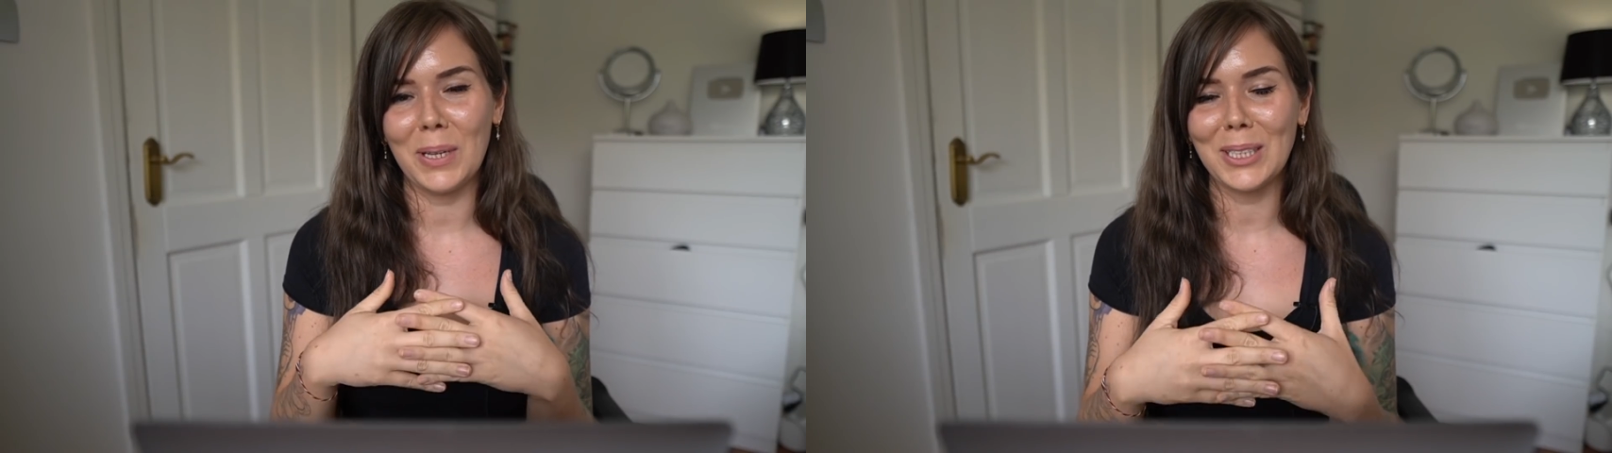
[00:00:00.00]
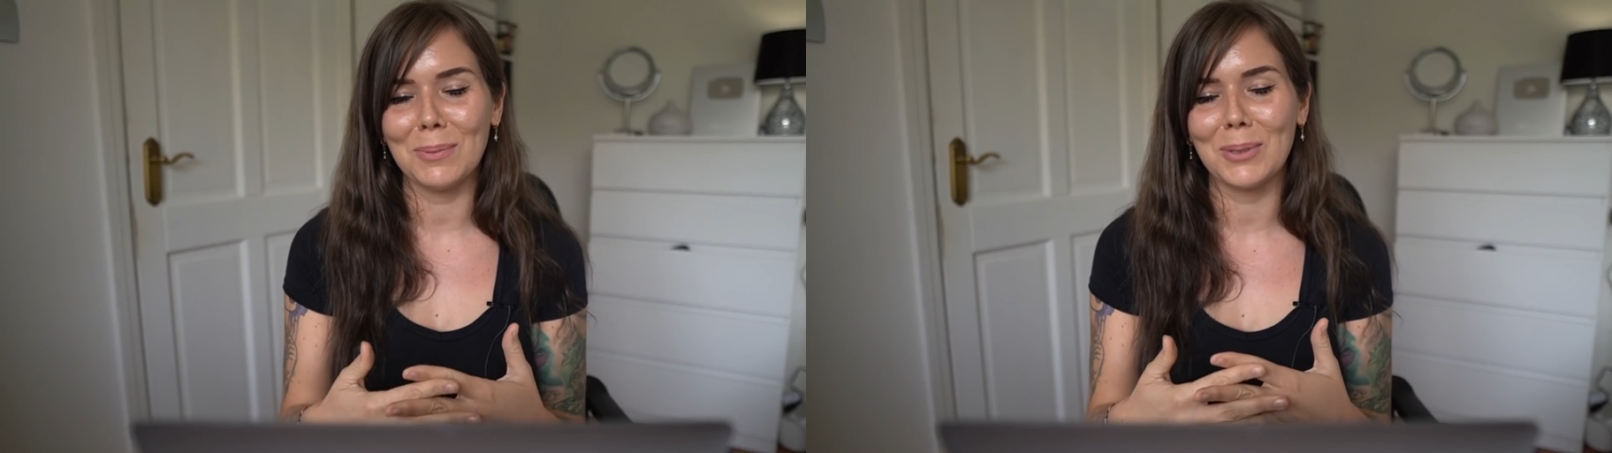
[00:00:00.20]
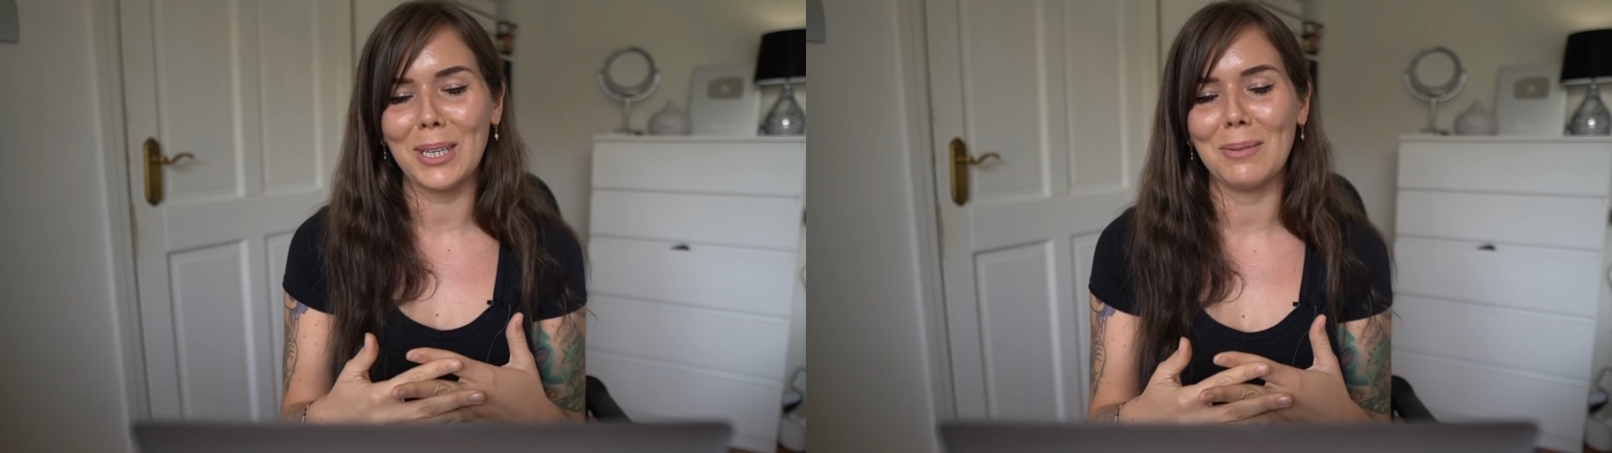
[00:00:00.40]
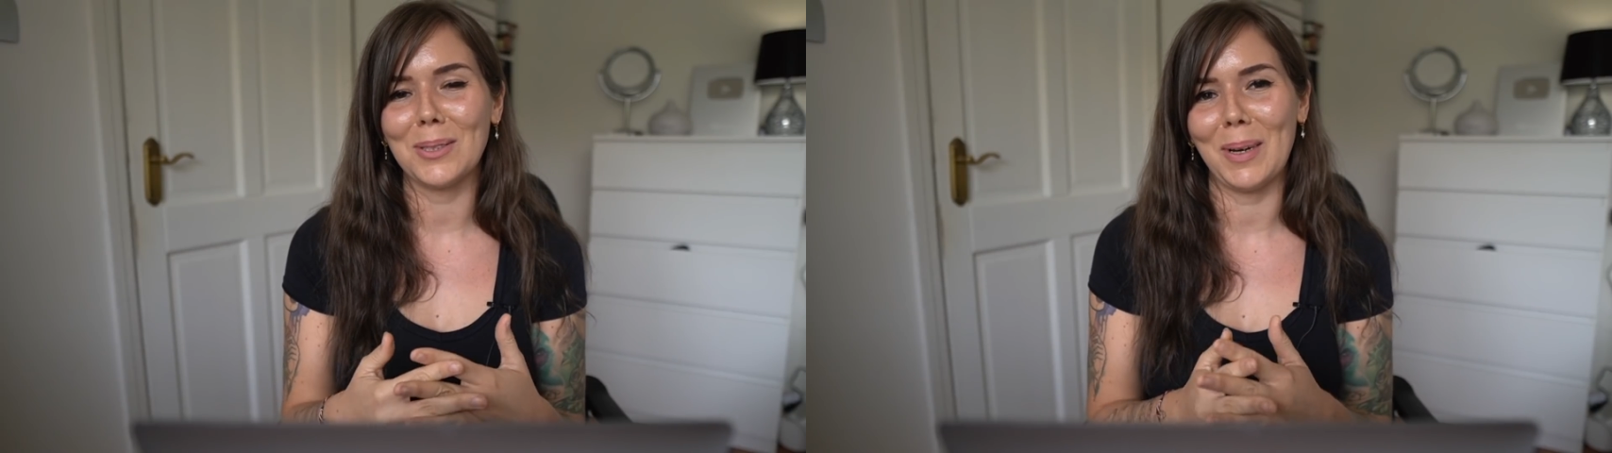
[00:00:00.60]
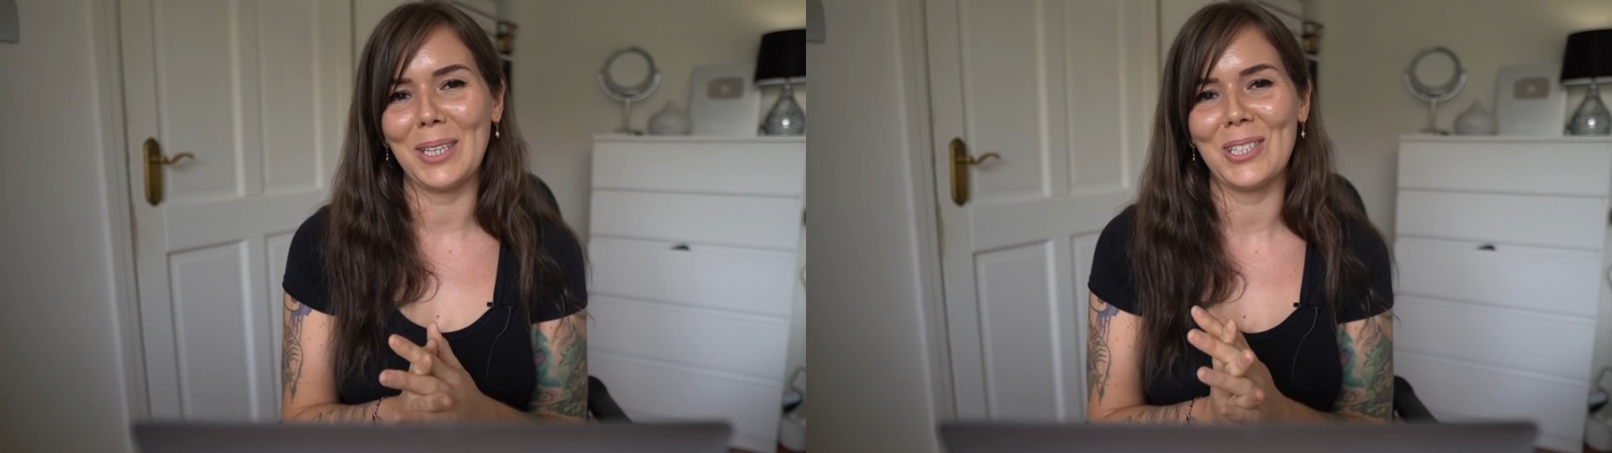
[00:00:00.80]
Please subscribe
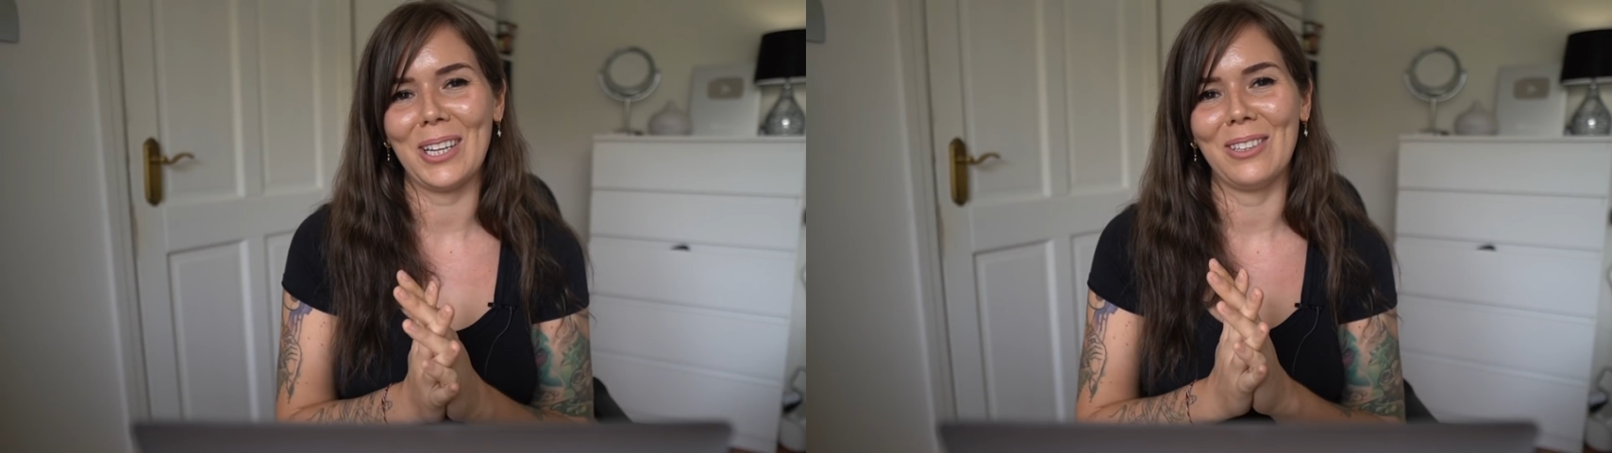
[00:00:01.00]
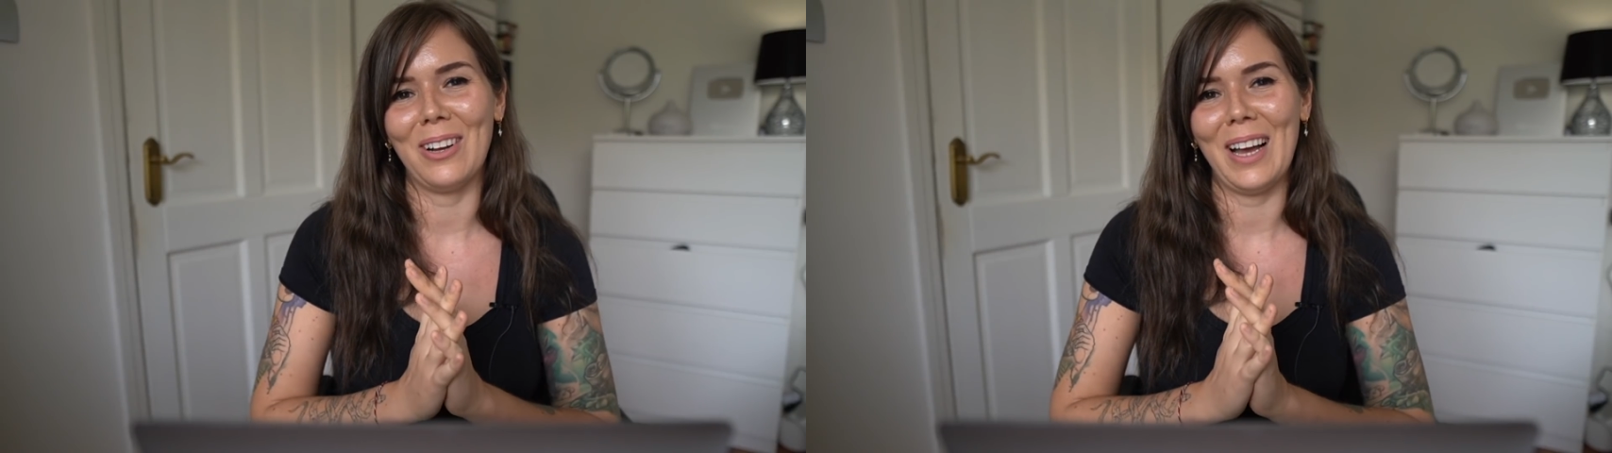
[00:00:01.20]
to my channel,